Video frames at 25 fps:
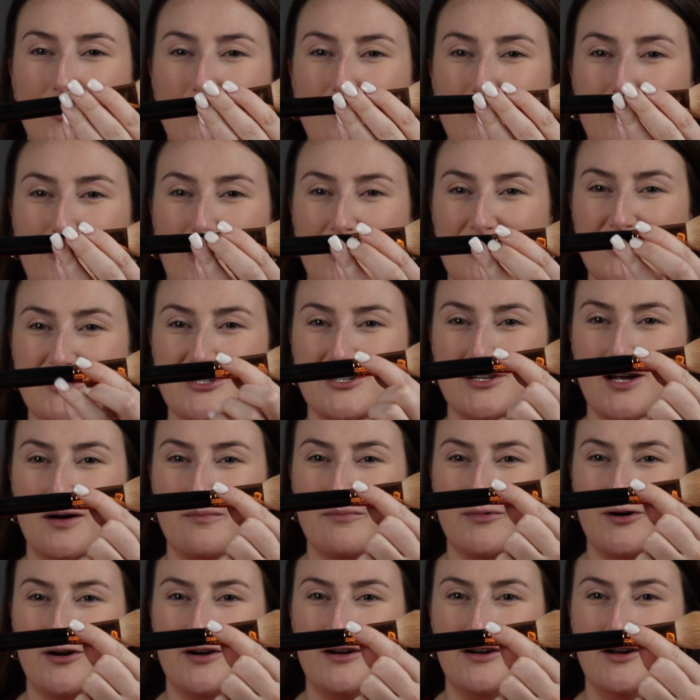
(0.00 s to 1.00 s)
brush
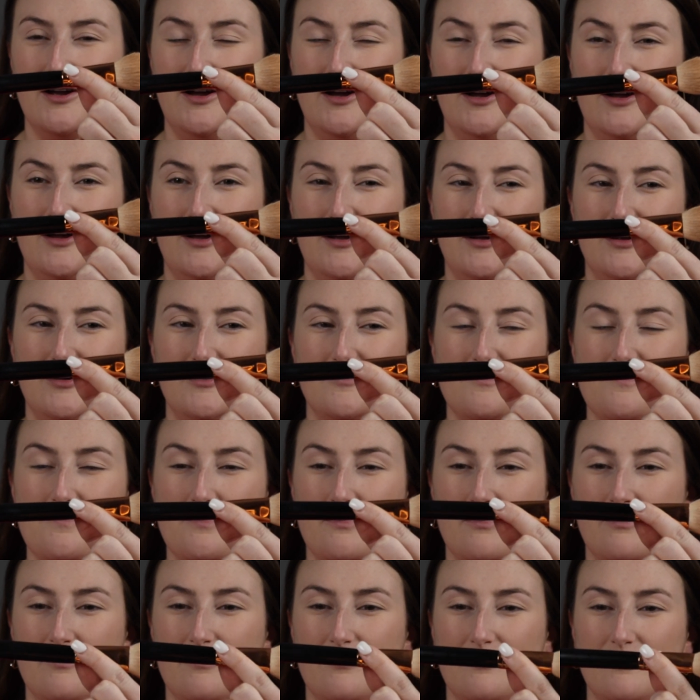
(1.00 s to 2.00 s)
number
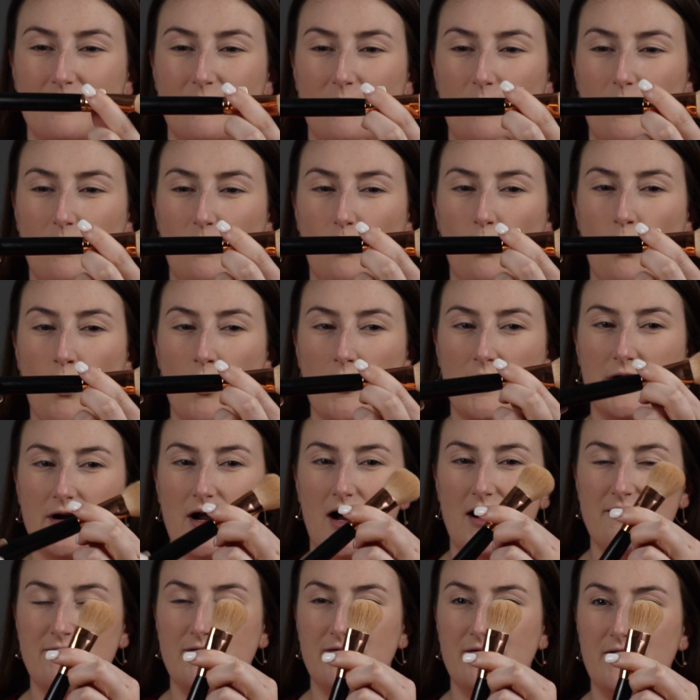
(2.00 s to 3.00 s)
worn
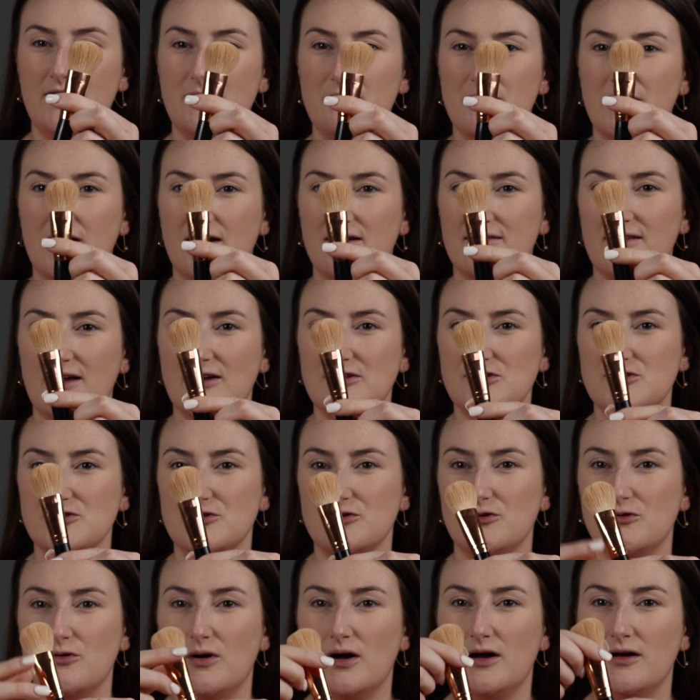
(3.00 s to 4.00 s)
off of it, because I
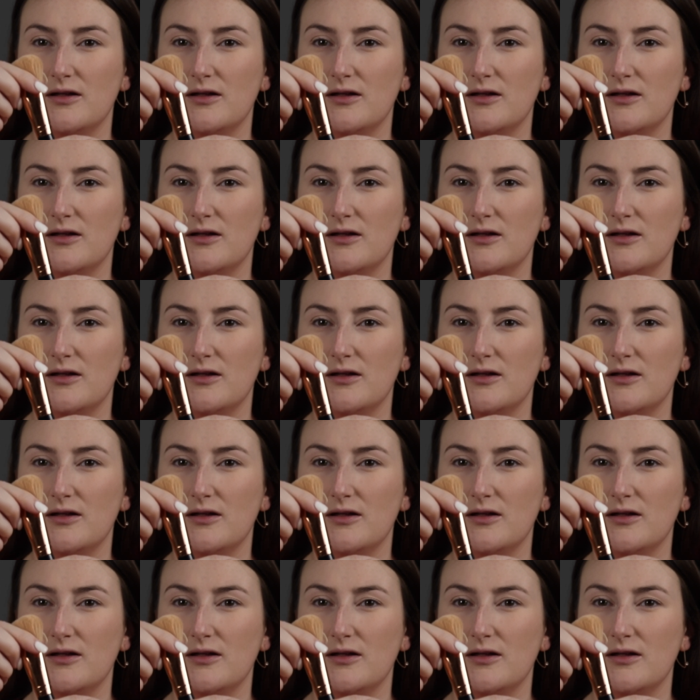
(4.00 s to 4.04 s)
do